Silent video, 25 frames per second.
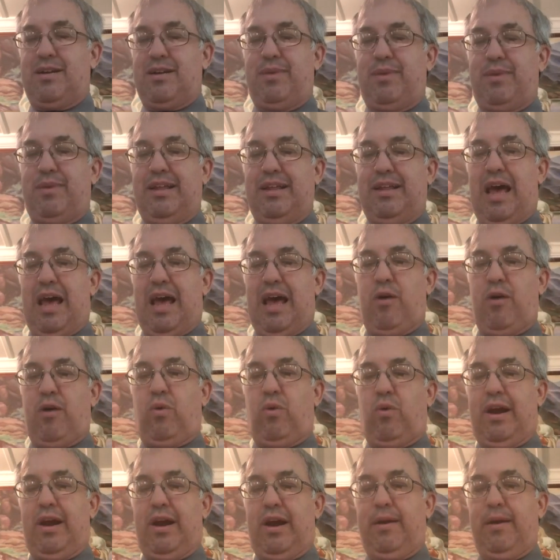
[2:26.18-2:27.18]
to be that
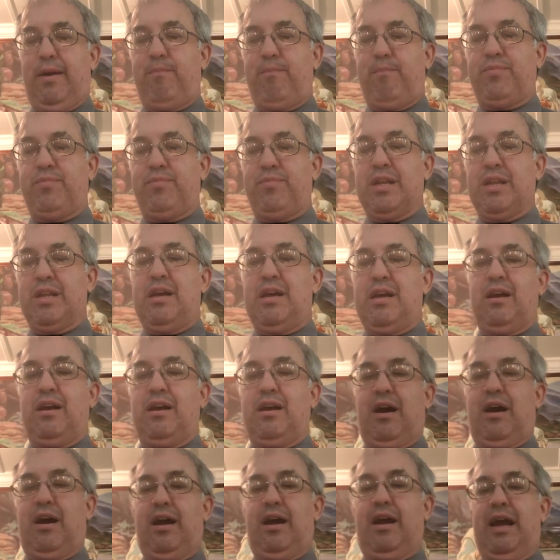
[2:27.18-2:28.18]
way. Uh,
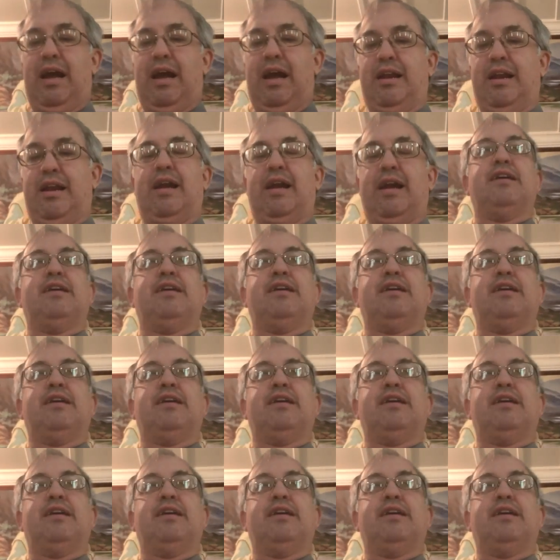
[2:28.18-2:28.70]
and it